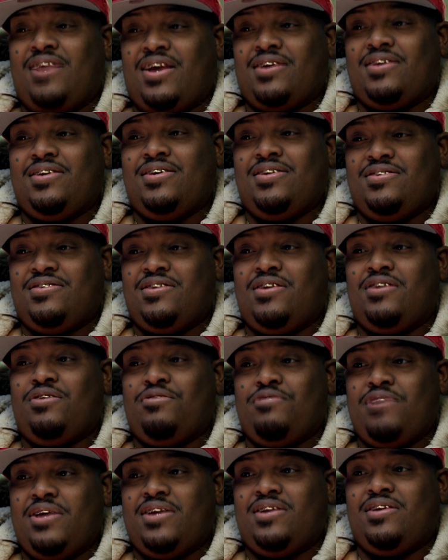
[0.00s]
That kid is
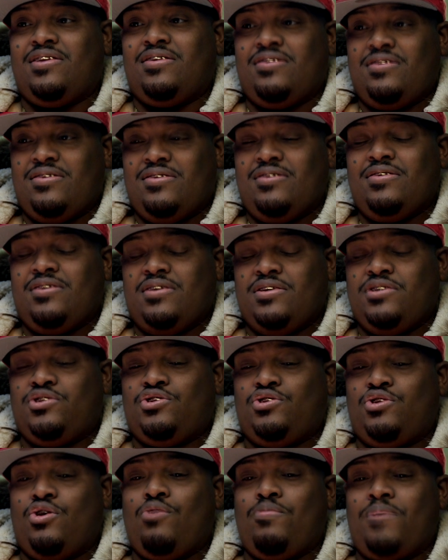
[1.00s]
underrated.
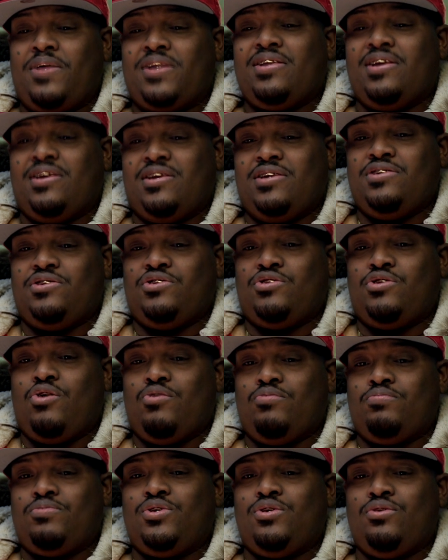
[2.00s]
He's dope. I think he's
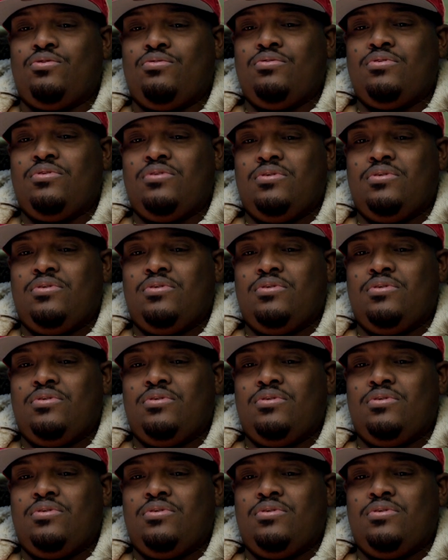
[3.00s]
dope too.